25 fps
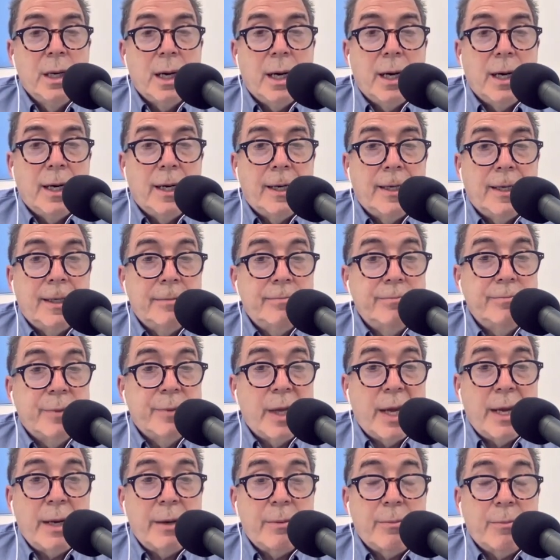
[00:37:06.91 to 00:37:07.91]

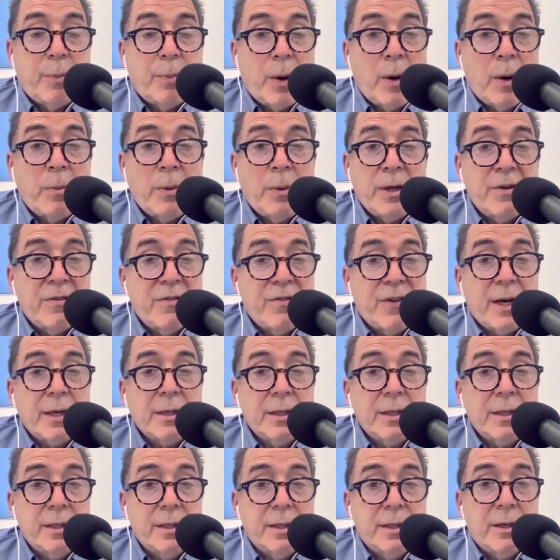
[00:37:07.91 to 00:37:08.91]
and probably
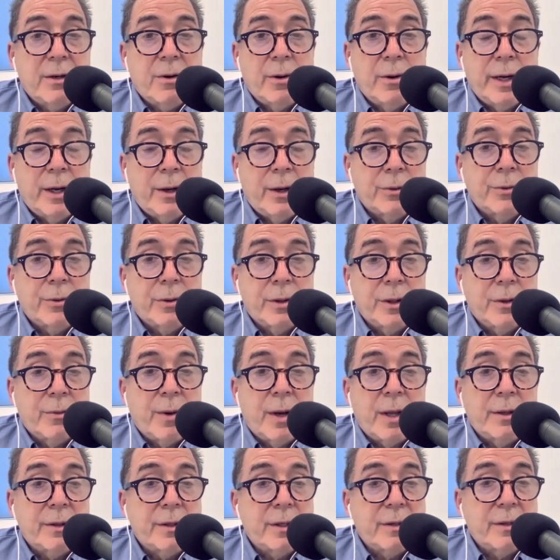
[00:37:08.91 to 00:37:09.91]
infected their elderly
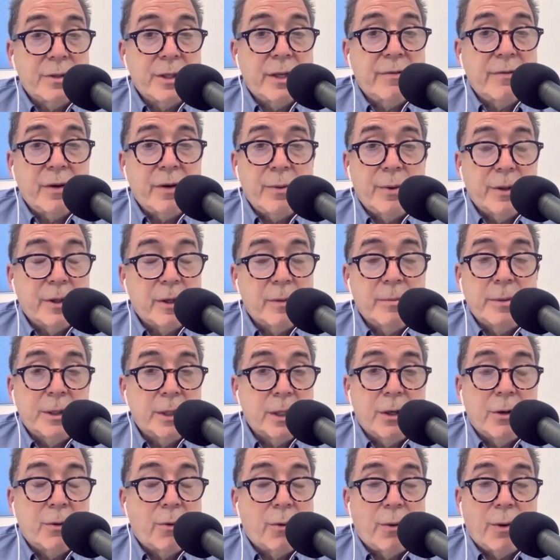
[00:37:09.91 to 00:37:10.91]
relatives living with them. It's
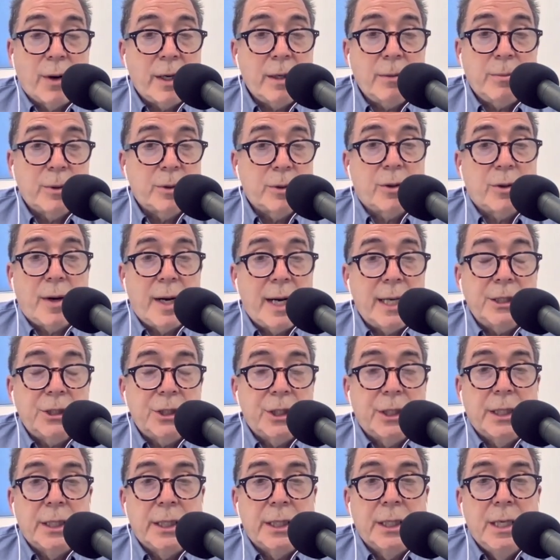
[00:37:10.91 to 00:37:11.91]
an incredible
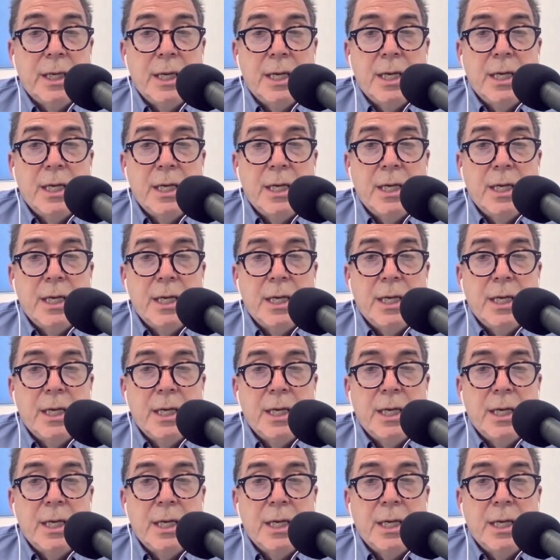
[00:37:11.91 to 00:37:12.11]
tragedy.